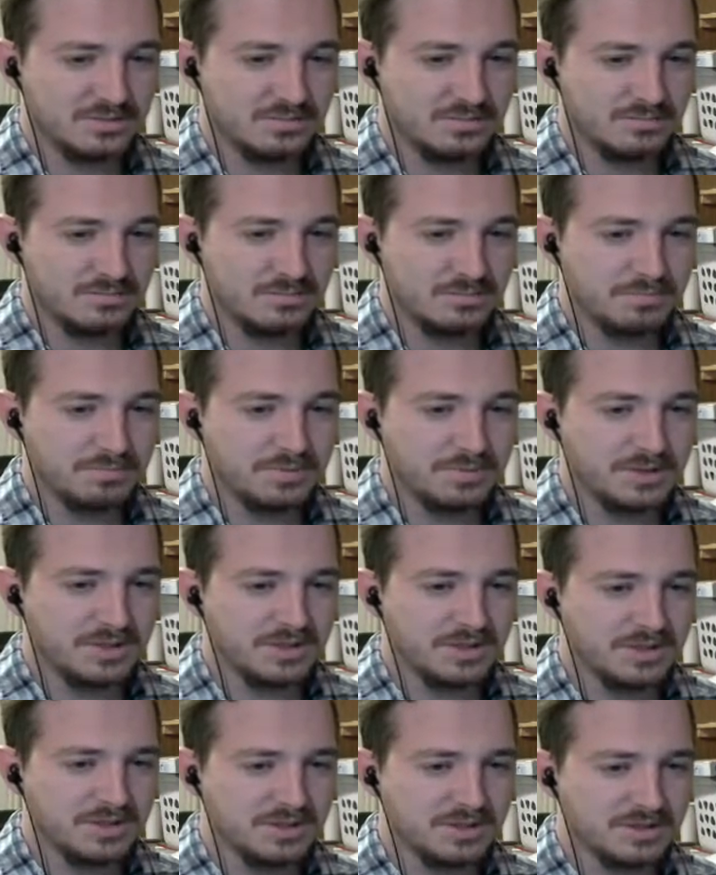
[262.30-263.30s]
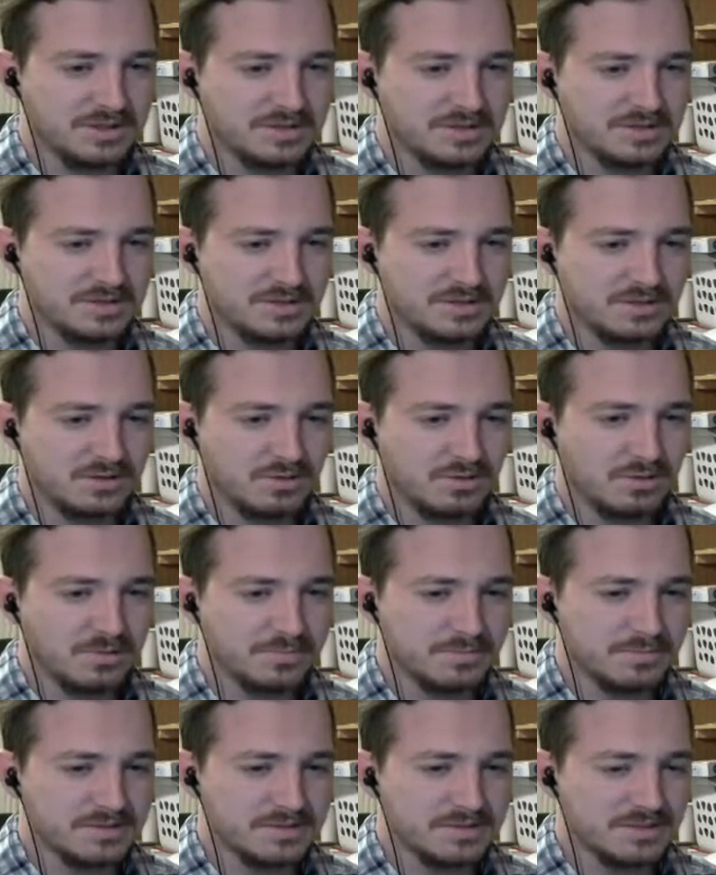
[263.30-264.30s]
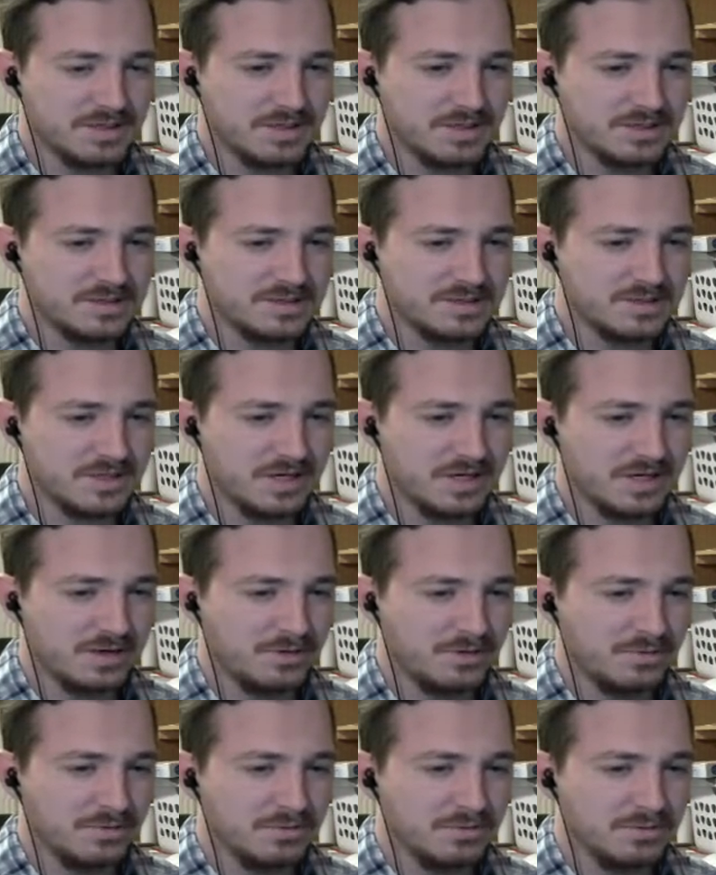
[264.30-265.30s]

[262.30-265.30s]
But please, go upstairs now.